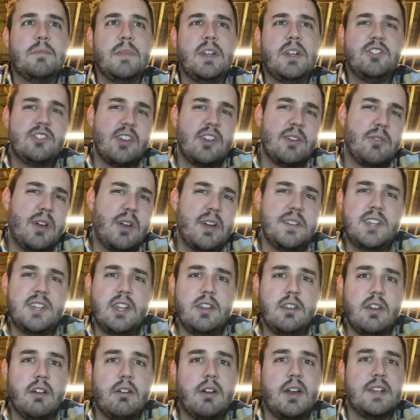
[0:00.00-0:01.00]
general, I'd say
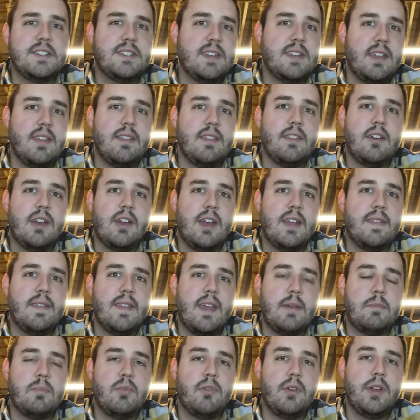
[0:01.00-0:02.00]
no. I'd say that at
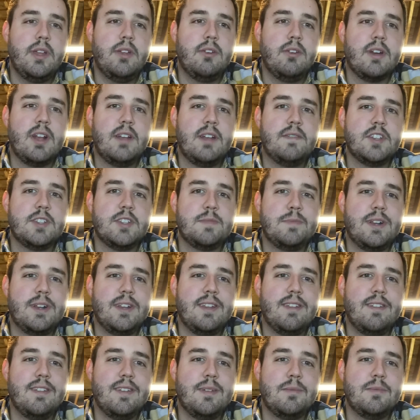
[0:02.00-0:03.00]
that point, you're kind of
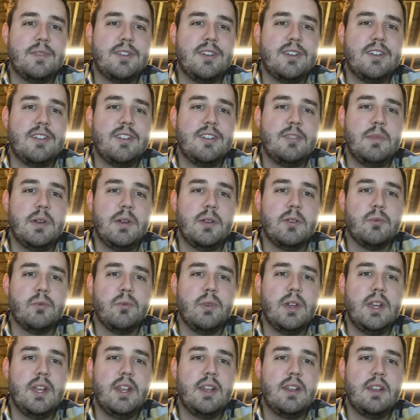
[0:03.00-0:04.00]
expecting them to be able to
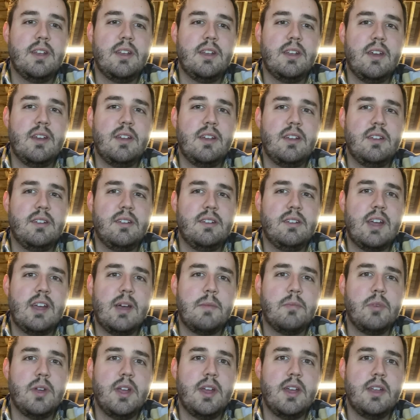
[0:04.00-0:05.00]
read and
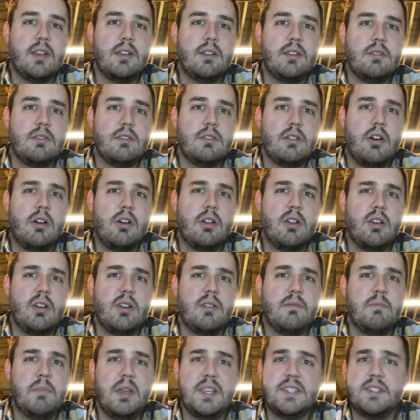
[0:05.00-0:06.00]
comprehend on
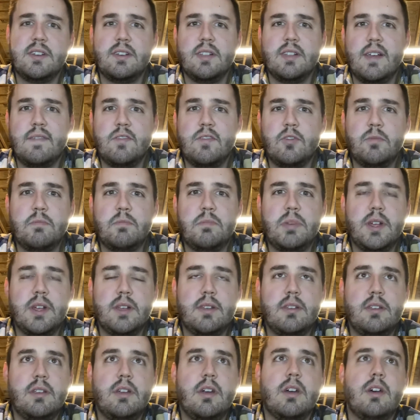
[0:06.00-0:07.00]
a basic level.
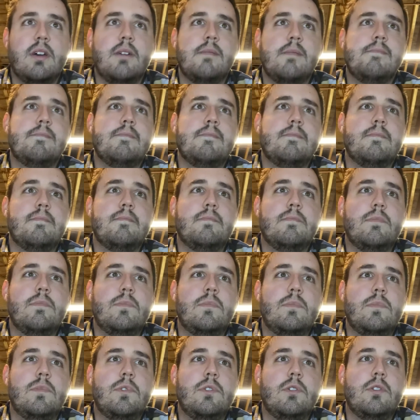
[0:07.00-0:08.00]
But
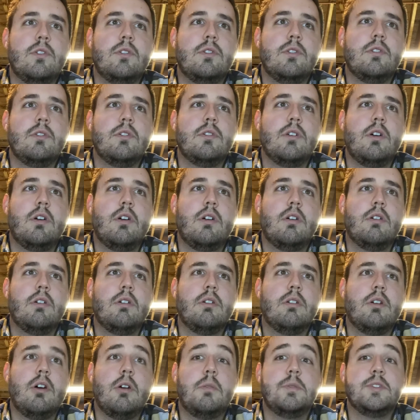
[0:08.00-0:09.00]
there
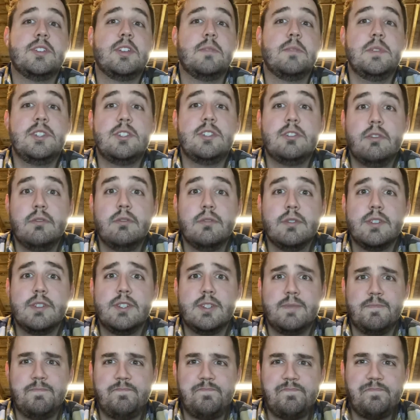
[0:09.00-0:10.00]
are always going to be
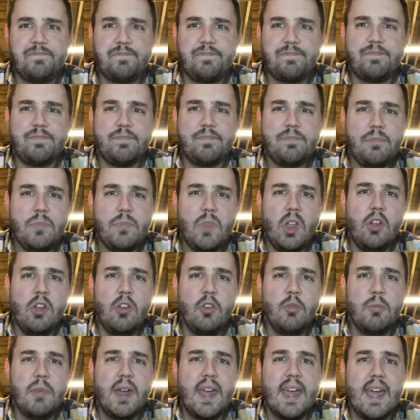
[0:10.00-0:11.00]
students
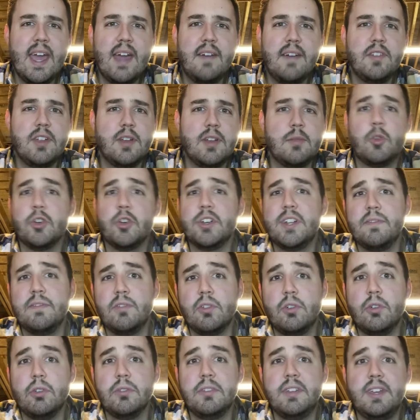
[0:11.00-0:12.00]
who may have a little more
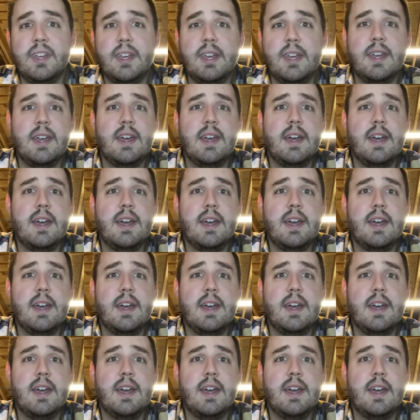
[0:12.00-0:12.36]
difficulty